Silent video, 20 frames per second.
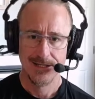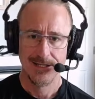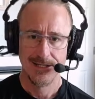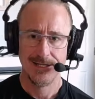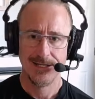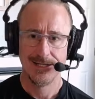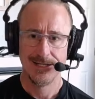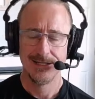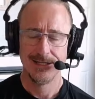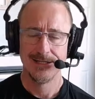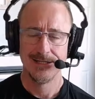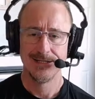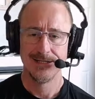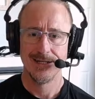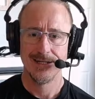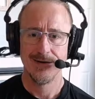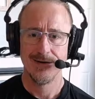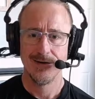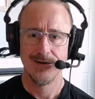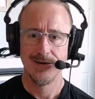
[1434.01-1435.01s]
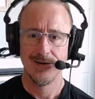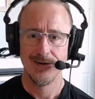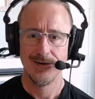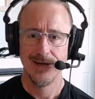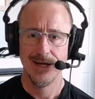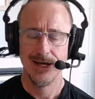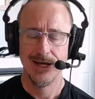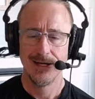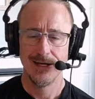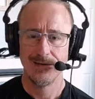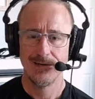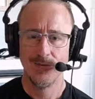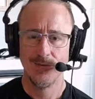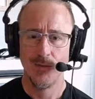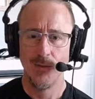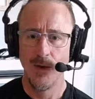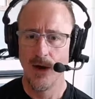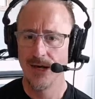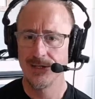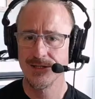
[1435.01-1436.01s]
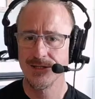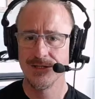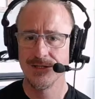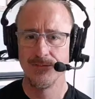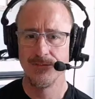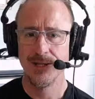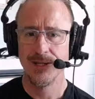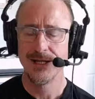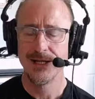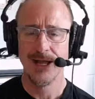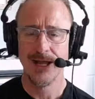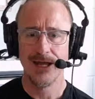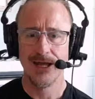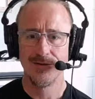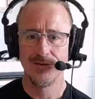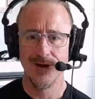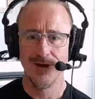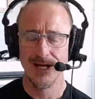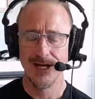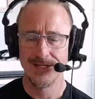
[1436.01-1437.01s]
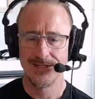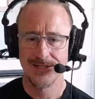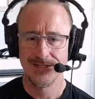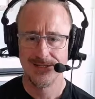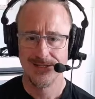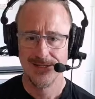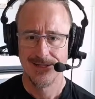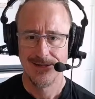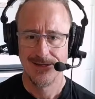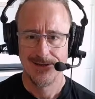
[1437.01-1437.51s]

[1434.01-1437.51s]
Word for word: and uh, and want to be like Christ.